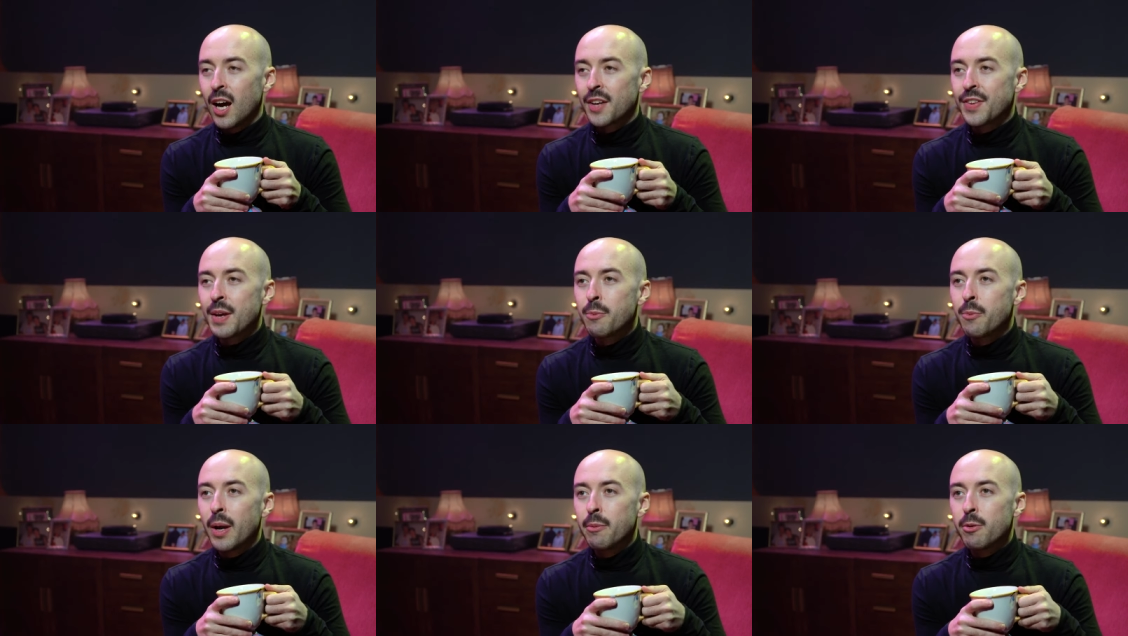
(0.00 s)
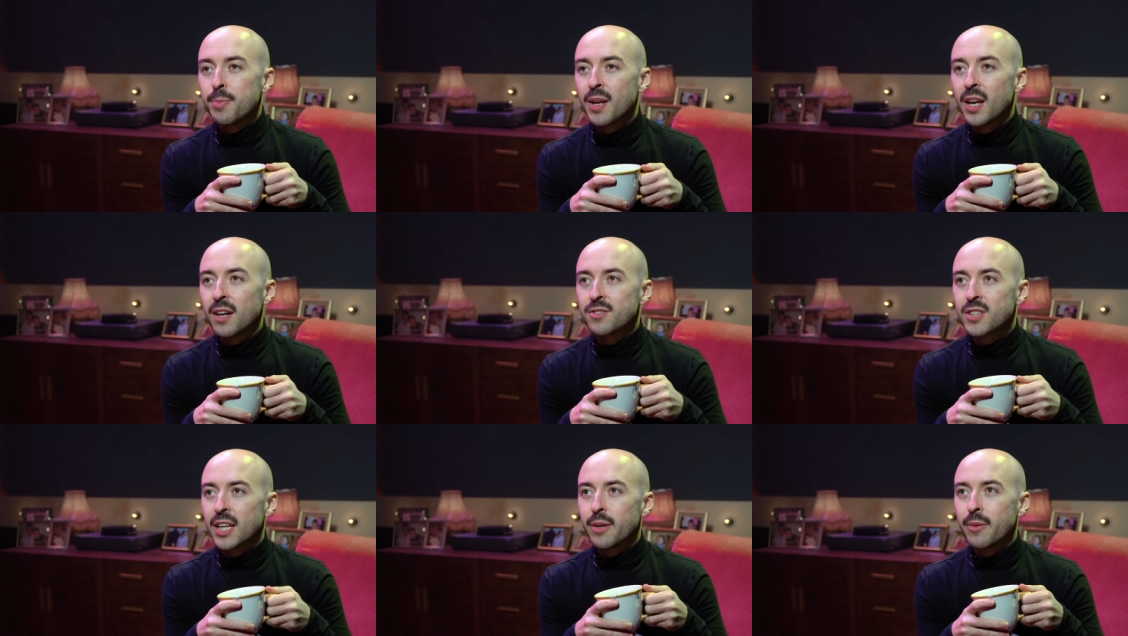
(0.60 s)
I think We Will Be
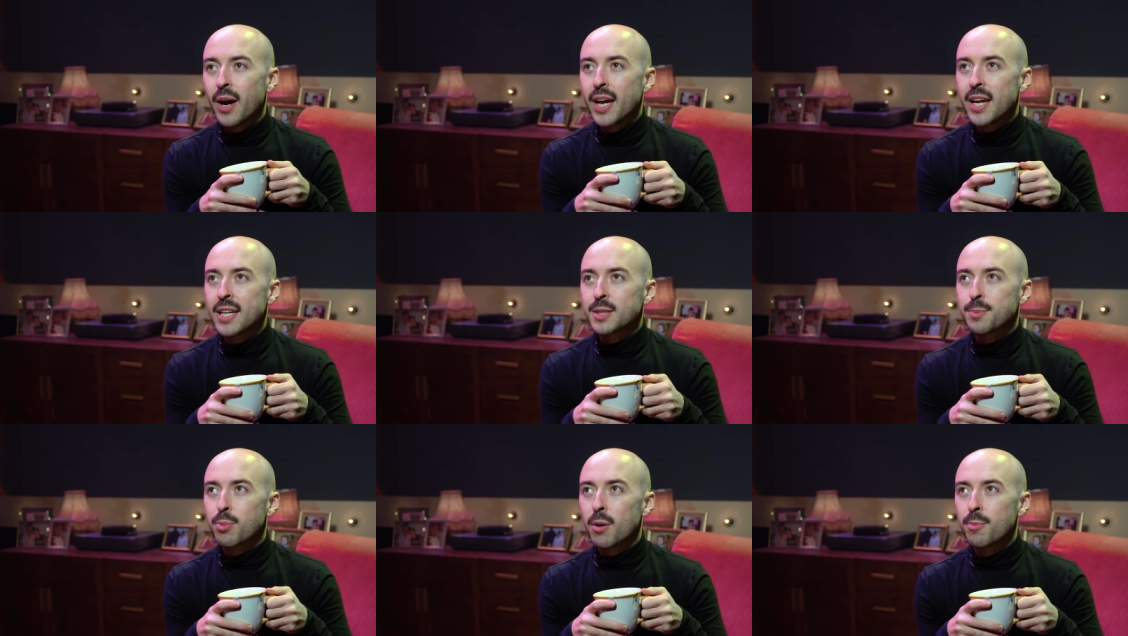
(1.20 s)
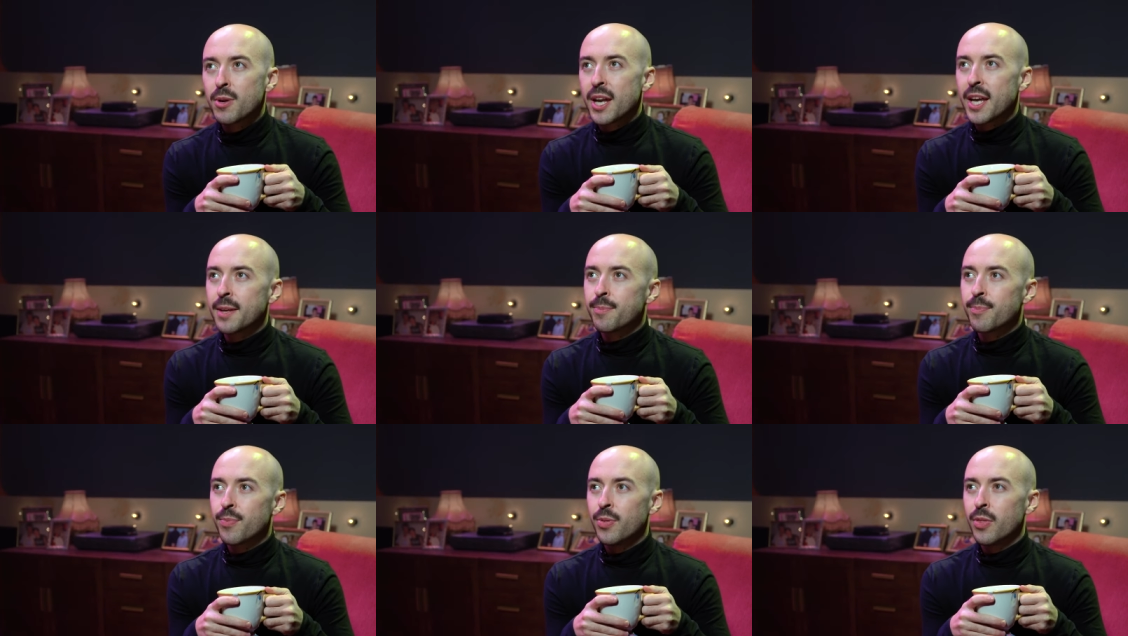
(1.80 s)
Loved Anyway is probably
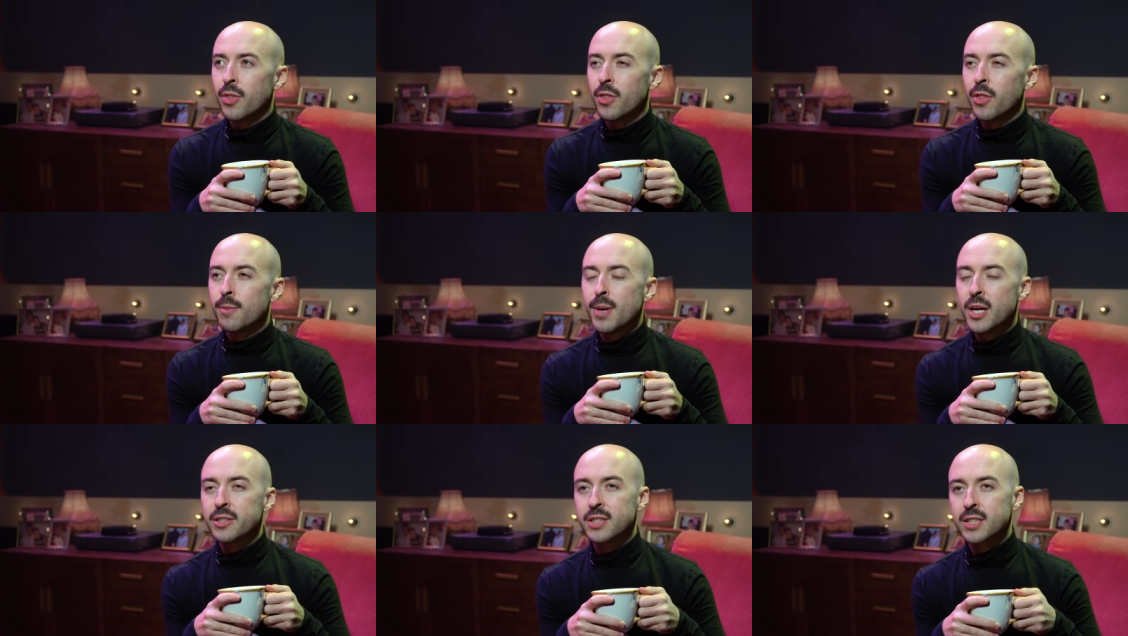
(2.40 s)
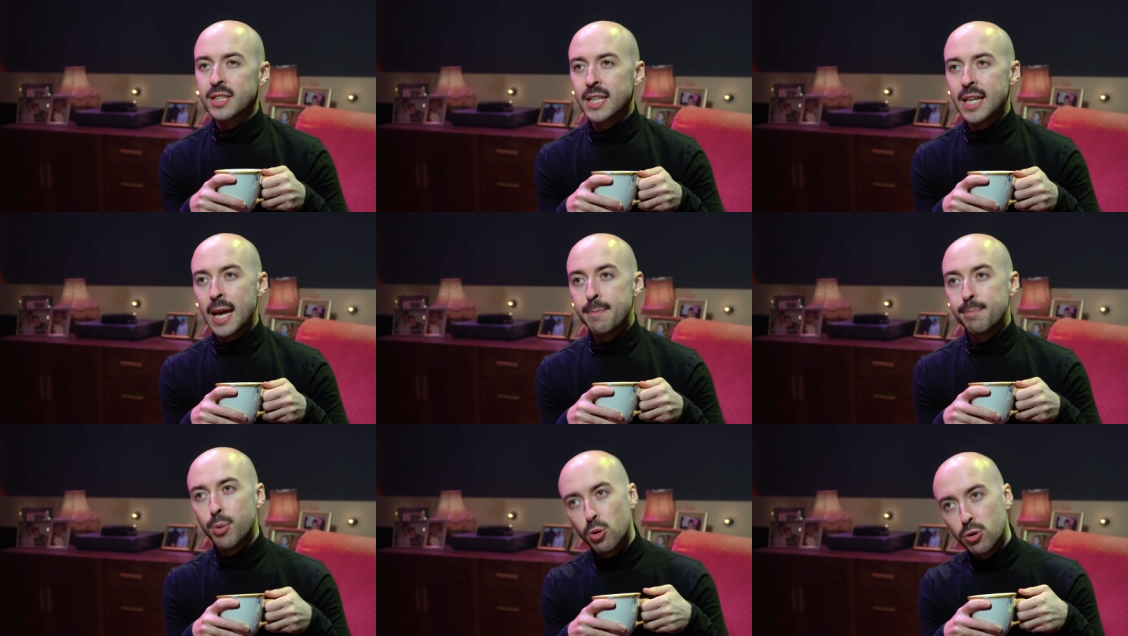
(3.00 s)
the most
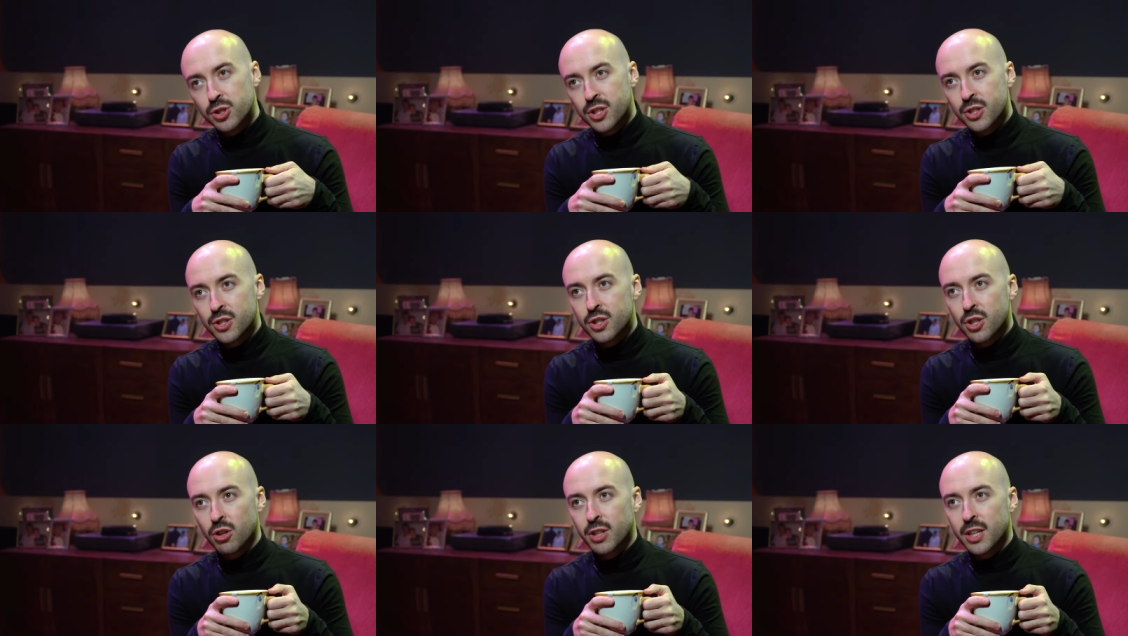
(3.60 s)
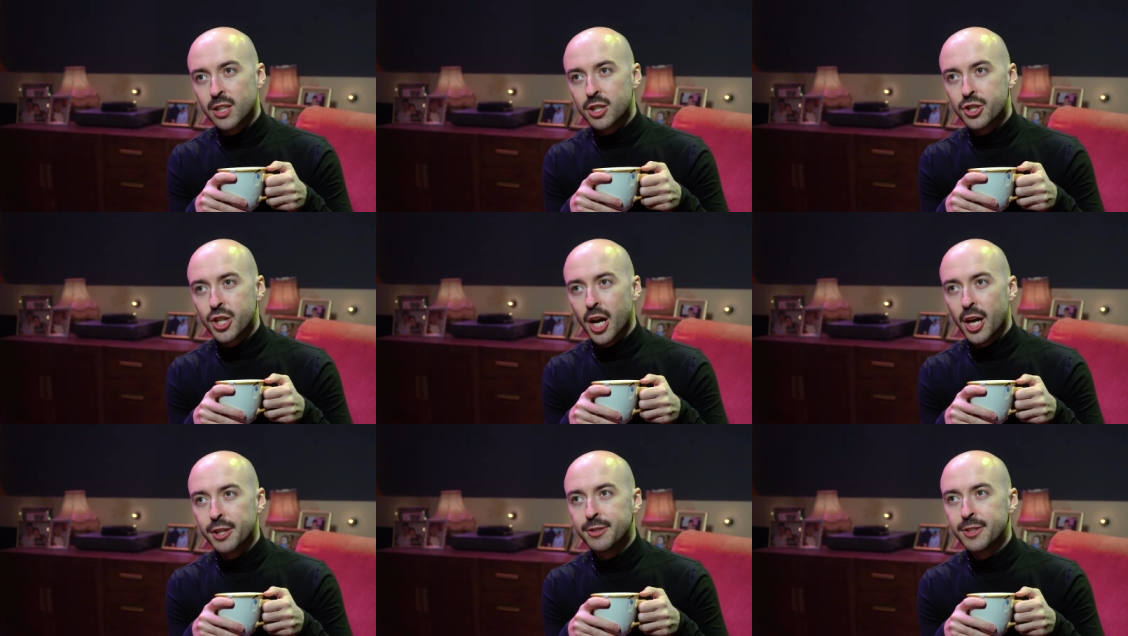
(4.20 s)
important song in the
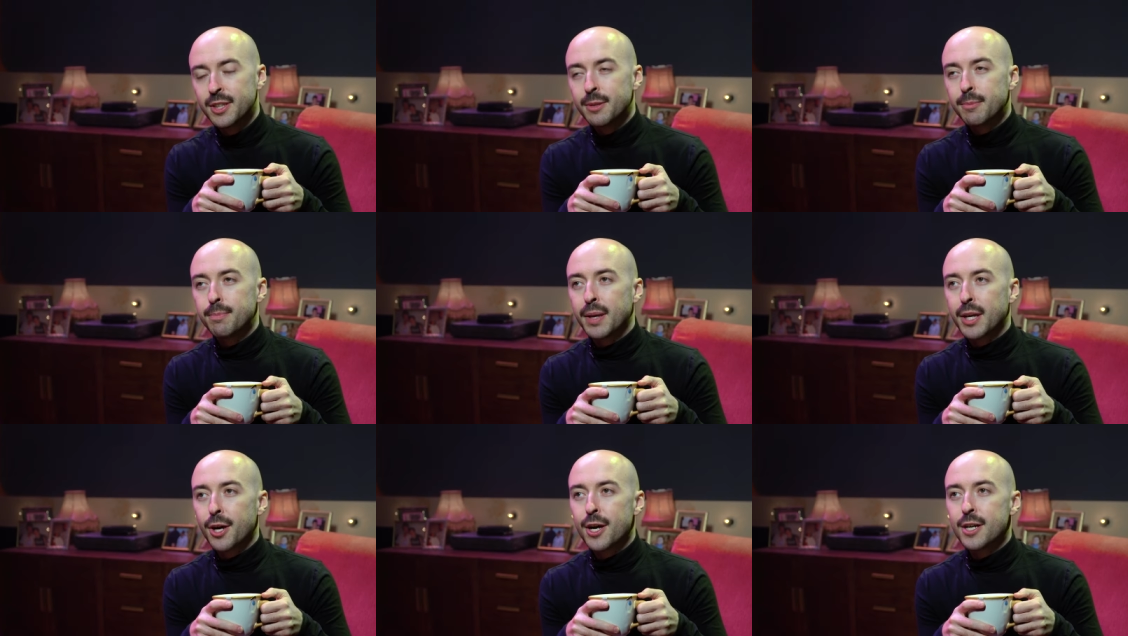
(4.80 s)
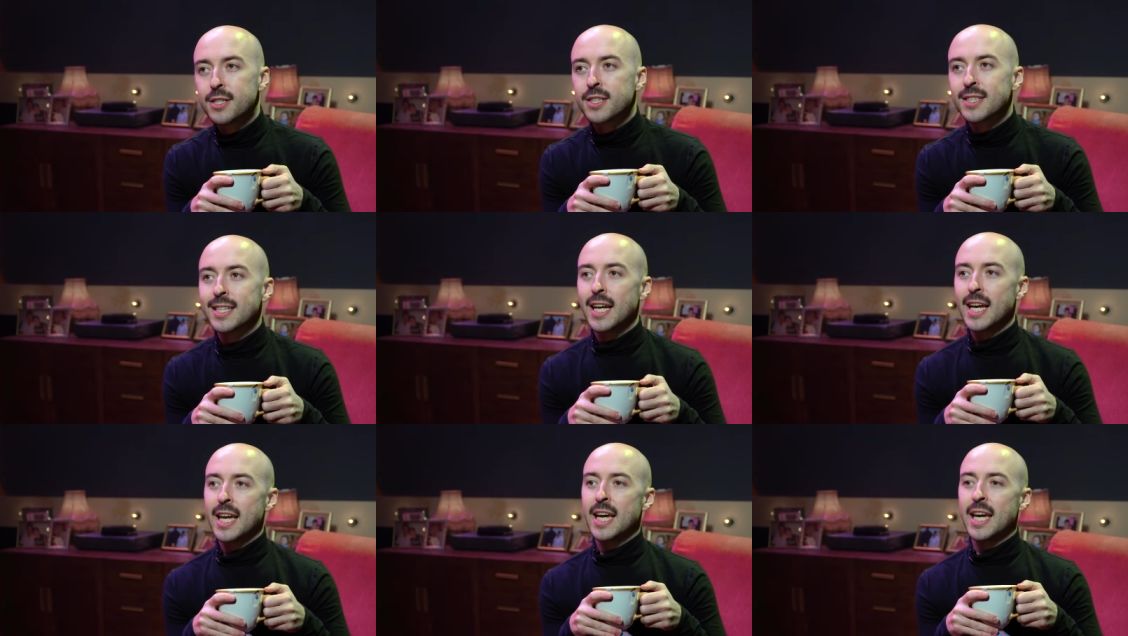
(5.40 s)
show because
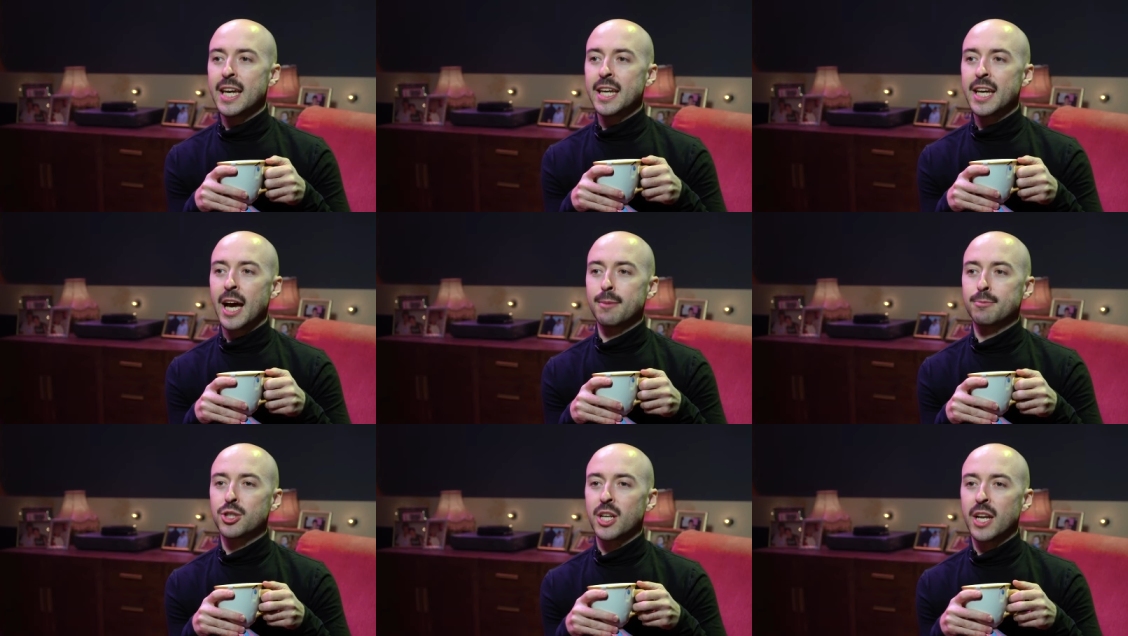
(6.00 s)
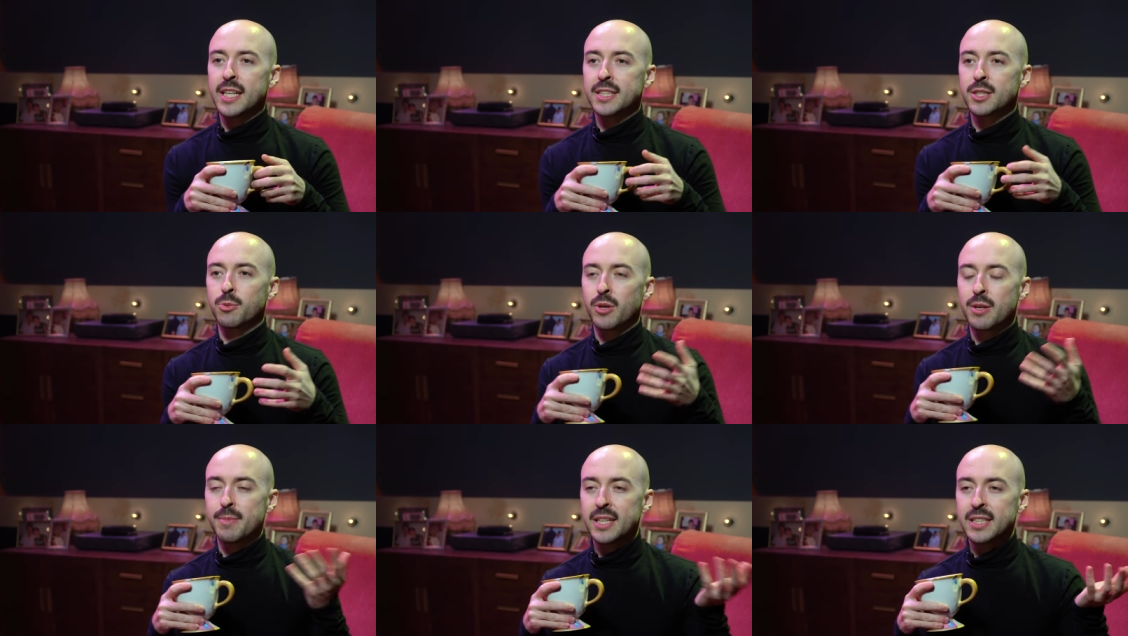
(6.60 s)
it encapsulates
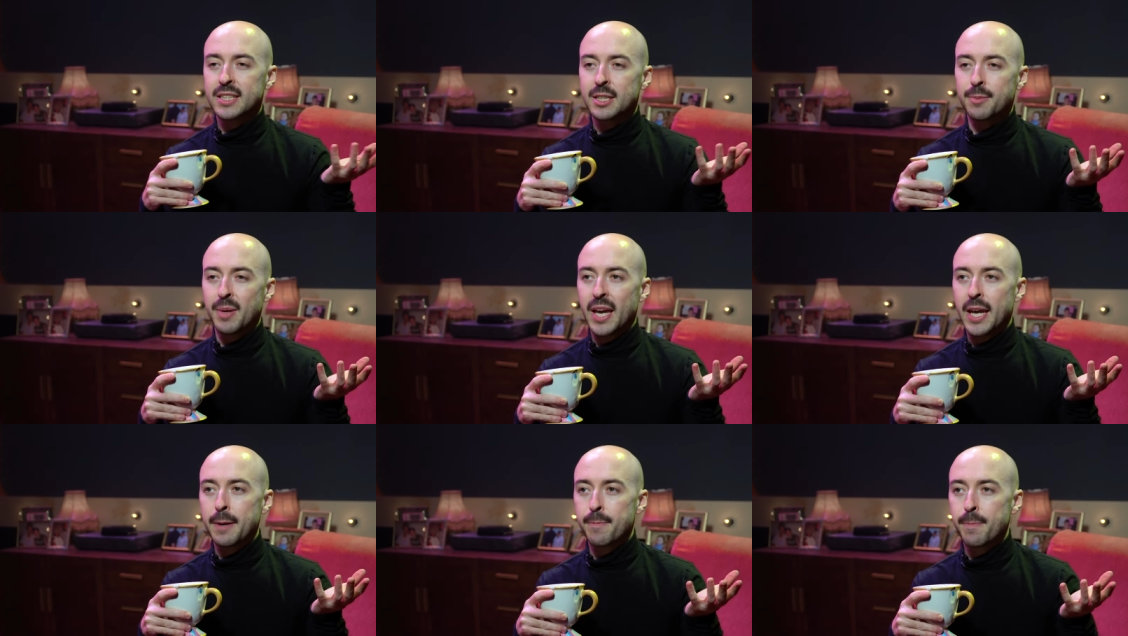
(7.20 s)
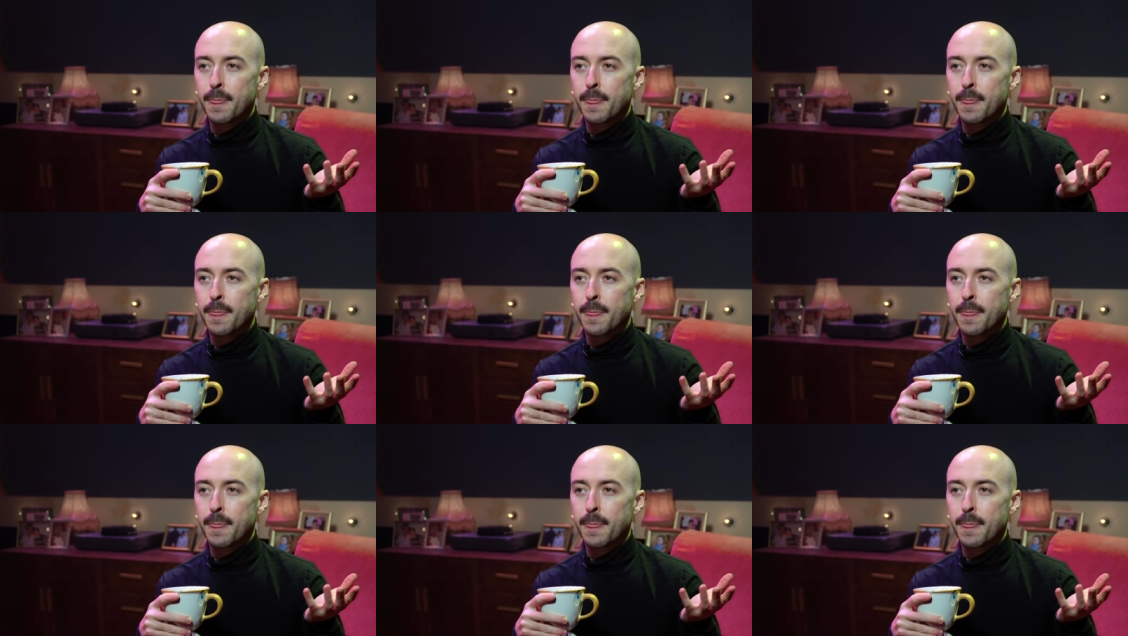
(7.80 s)
what it means to be